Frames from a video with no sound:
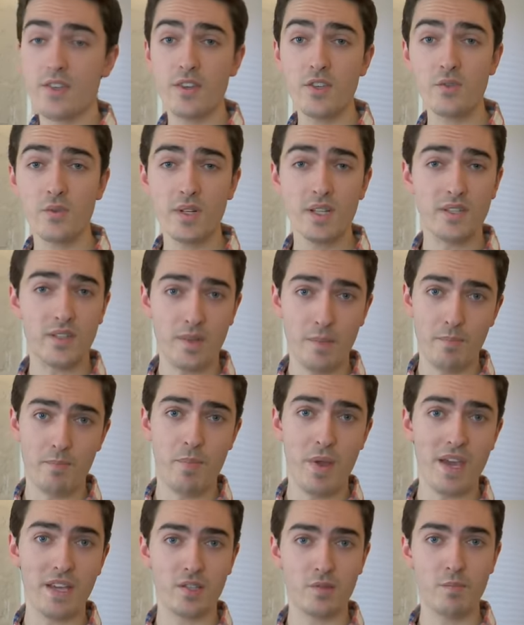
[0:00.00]
This one is the
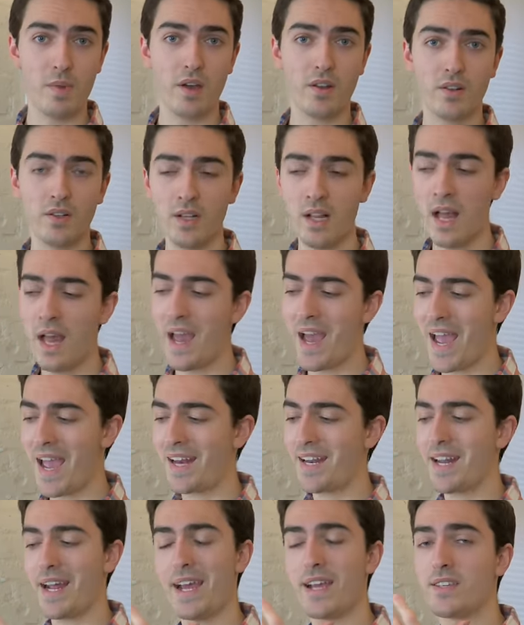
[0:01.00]
base model
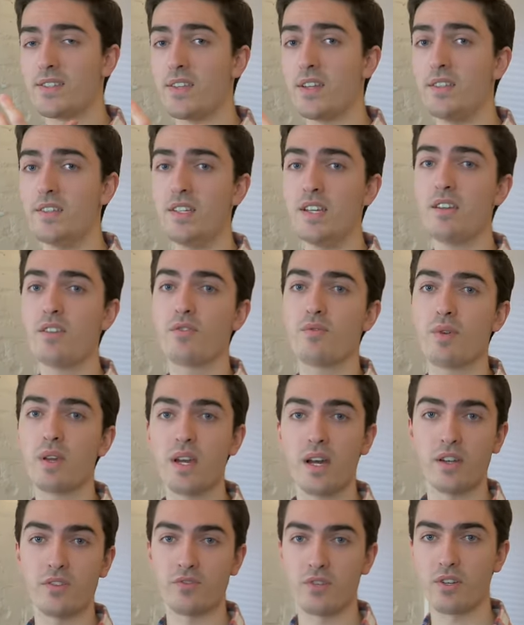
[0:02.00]
and it has the
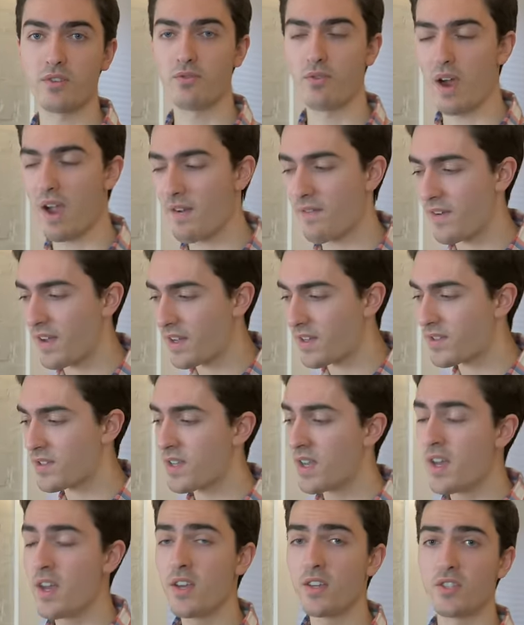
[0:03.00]
D300
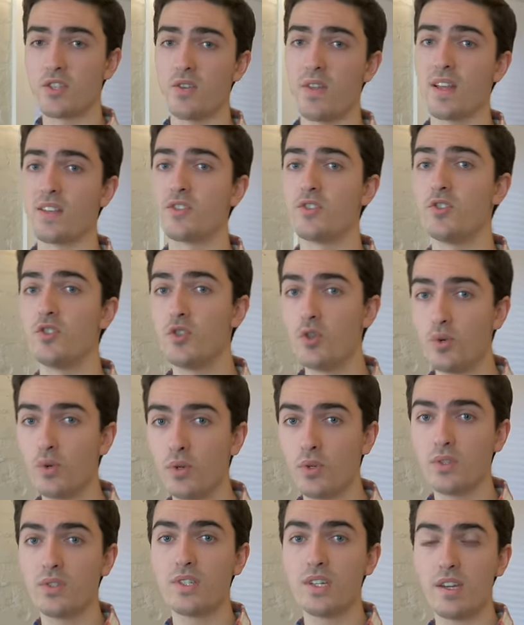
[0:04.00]
graphics. So that's
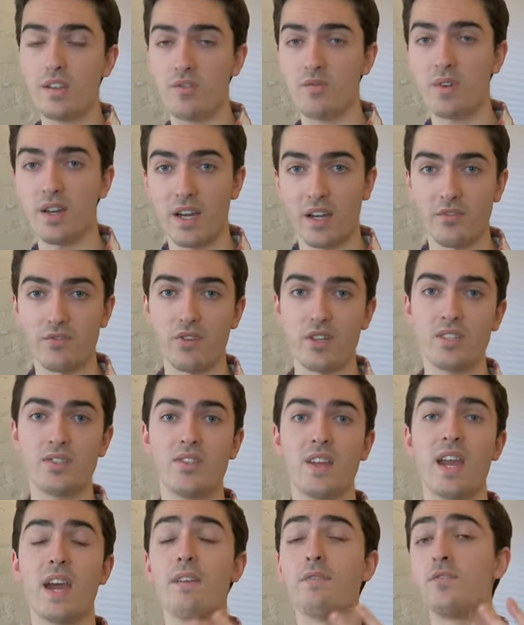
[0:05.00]
dual
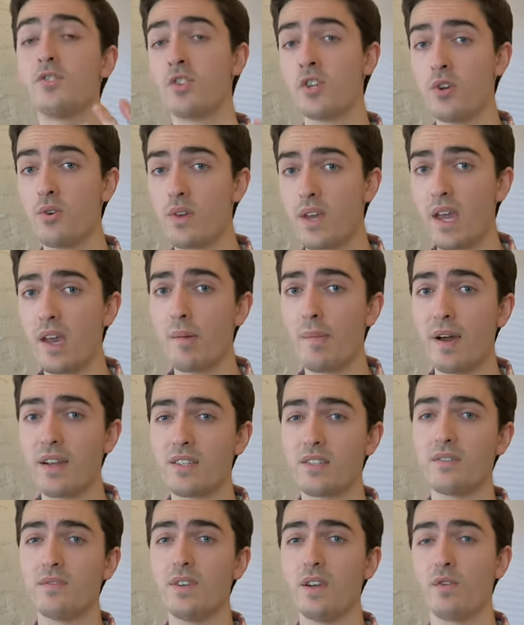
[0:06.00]
D300s. They have two
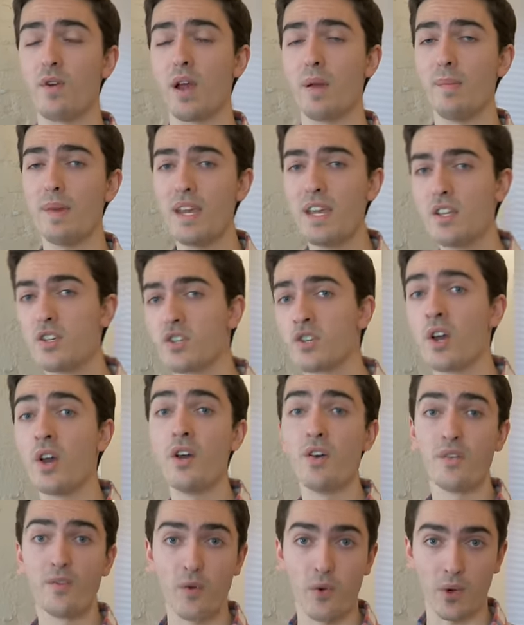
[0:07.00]
gigabytes of VRAM each
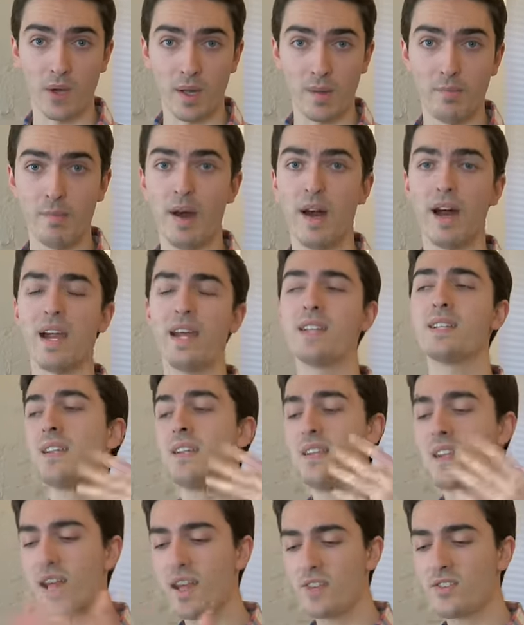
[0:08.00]
four combined.
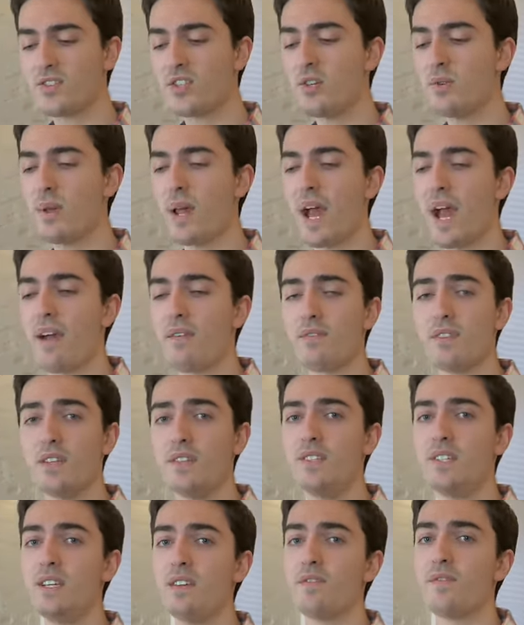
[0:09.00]
Next, you have the
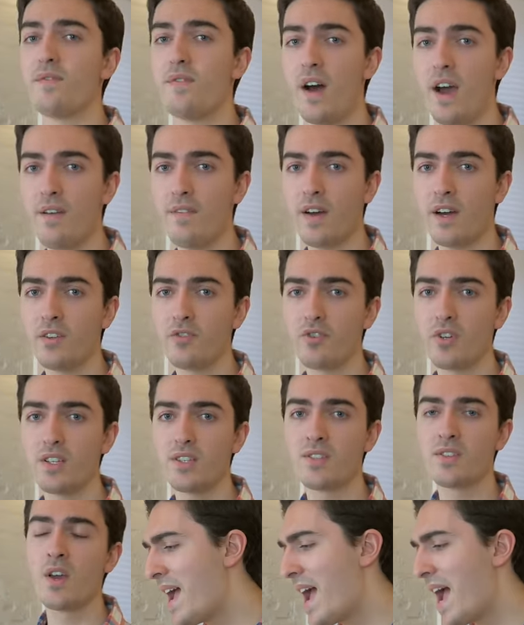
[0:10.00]

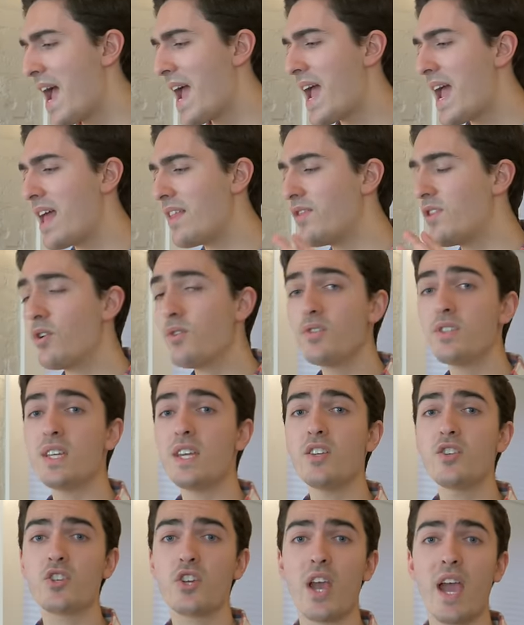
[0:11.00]
D500s, and those
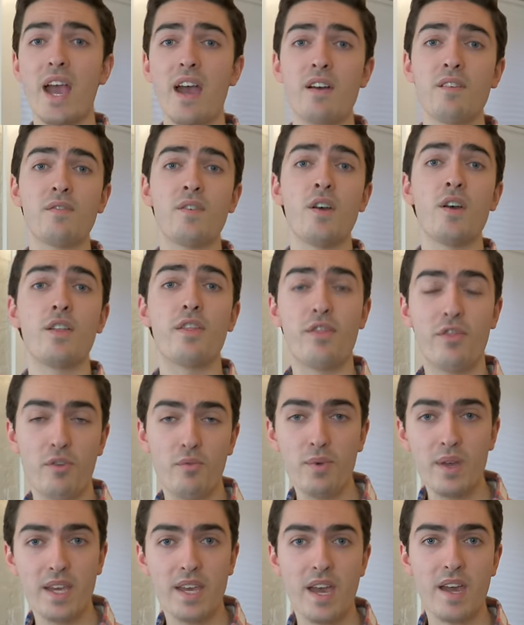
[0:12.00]
each have
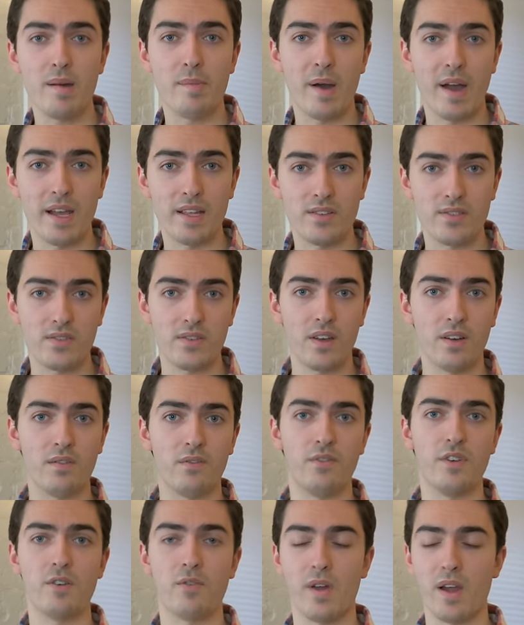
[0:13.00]
three gigabytes
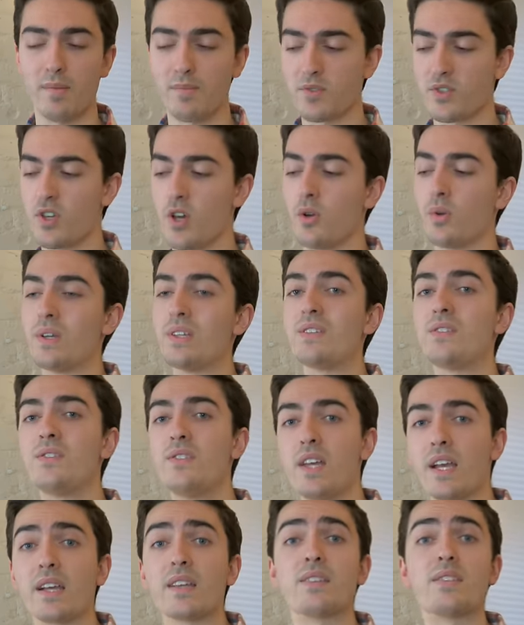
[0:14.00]
of VRAM, so
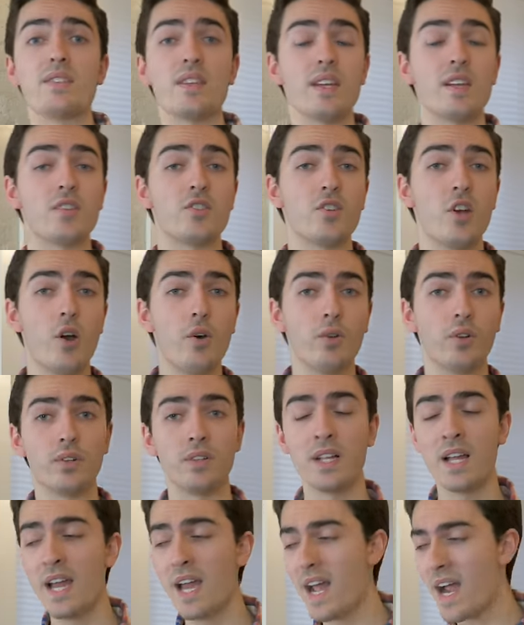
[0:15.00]
six in
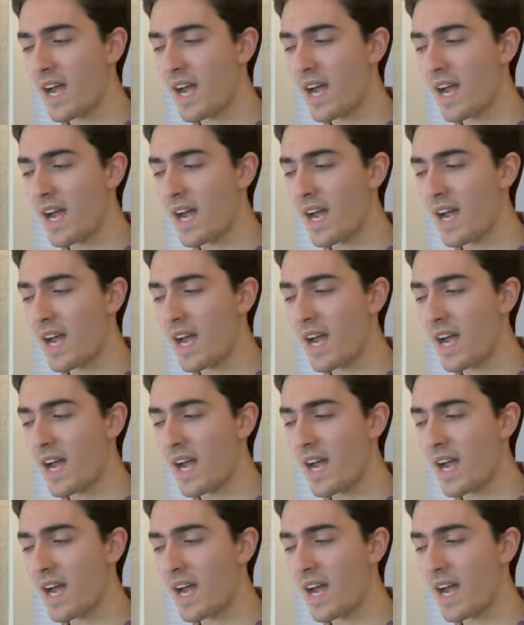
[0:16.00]
total.